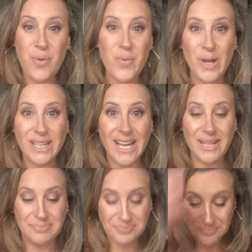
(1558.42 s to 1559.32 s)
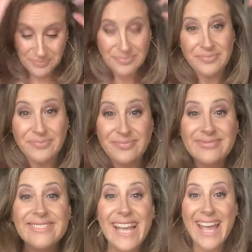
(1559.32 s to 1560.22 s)
voila.
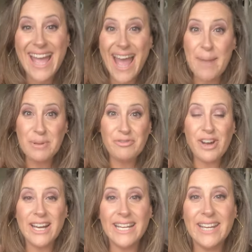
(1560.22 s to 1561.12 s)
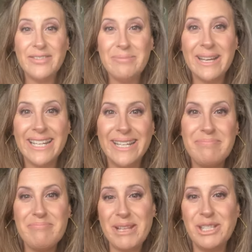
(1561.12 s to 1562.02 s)
Happy Friday, everybody.
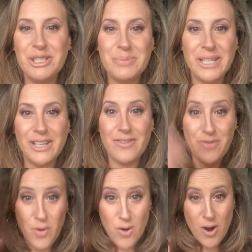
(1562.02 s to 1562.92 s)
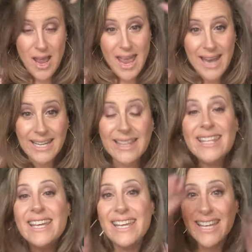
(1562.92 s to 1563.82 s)
Message me for
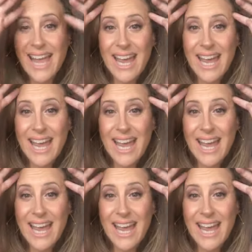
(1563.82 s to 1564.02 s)
anything.